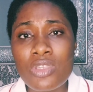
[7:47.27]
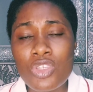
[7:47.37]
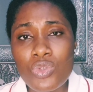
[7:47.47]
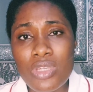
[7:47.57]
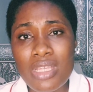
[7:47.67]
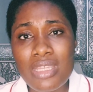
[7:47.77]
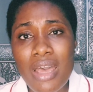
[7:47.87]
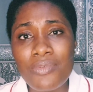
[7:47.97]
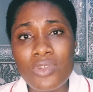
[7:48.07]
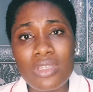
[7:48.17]
students
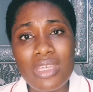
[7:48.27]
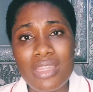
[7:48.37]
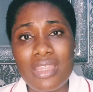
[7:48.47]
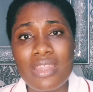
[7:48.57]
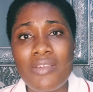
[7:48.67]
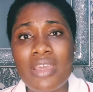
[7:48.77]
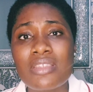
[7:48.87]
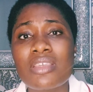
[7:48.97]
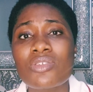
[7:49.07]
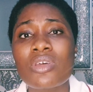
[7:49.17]
have done
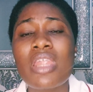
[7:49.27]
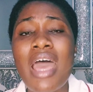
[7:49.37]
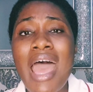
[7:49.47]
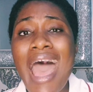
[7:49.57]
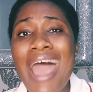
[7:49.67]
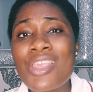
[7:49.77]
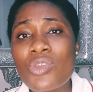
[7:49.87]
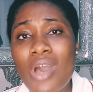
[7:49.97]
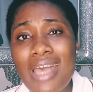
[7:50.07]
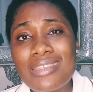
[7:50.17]
catheterization, and
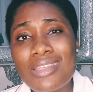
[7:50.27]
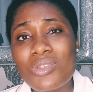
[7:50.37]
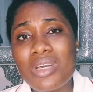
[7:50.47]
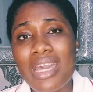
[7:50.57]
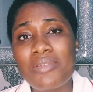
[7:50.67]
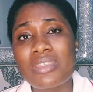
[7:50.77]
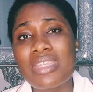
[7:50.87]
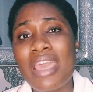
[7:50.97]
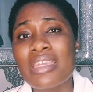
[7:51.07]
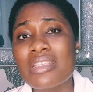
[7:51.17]
your assessor can
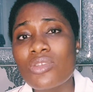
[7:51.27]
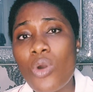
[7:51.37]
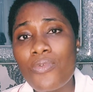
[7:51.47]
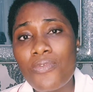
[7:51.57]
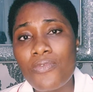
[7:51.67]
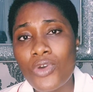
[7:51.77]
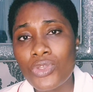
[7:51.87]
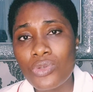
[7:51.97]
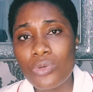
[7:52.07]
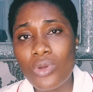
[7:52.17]
sign it off for
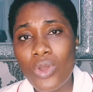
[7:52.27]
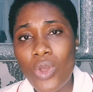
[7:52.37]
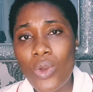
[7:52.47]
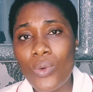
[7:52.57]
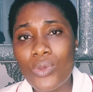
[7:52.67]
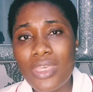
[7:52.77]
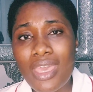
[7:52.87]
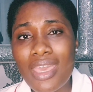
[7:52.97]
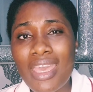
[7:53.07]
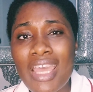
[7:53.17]
you.
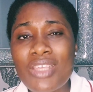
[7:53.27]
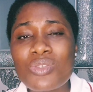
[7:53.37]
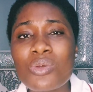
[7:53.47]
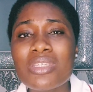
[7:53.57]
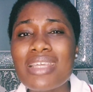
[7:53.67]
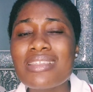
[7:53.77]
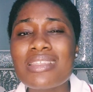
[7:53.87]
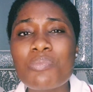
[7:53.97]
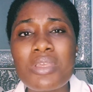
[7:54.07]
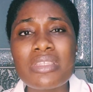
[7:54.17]
Okay, so that
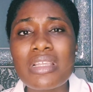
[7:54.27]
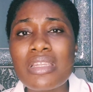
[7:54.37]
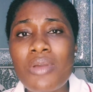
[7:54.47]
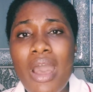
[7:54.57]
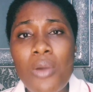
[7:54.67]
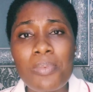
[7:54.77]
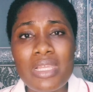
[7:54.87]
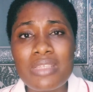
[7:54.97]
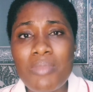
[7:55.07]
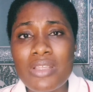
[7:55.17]
is basically how
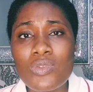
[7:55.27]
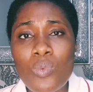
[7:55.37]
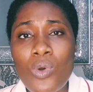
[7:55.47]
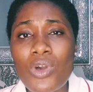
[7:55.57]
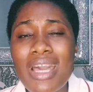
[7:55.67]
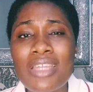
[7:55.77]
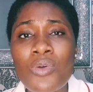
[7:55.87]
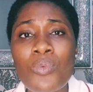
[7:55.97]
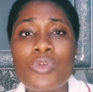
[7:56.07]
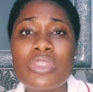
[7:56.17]
placements work. I
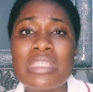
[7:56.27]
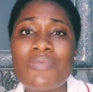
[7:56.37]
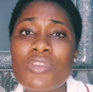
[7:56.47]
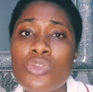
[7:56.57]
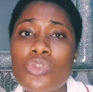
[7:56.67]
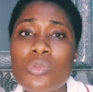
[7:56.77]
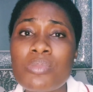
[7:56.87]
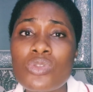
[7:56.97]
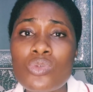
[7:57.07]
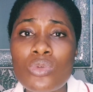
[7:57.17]
don't want this video to
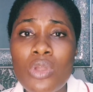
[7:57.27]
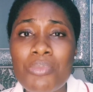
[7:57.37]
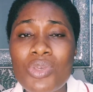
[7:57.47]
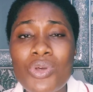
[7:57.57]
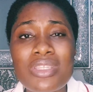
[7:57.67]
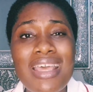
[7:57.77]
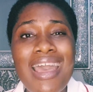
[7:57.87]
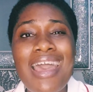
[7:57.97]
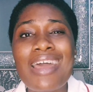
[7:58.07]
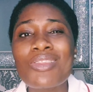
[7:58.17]
be too long, because
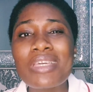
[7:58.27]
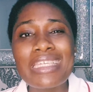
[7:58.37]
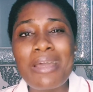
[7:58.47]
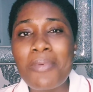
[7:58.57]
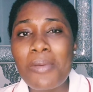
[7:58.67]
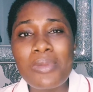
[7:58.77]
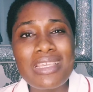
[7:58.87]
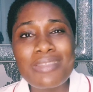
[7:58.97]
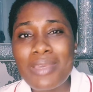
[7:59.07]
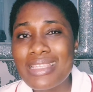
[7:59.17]
talking about
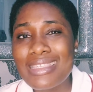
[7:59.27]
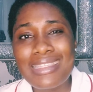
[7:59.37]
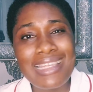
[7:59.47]
placement is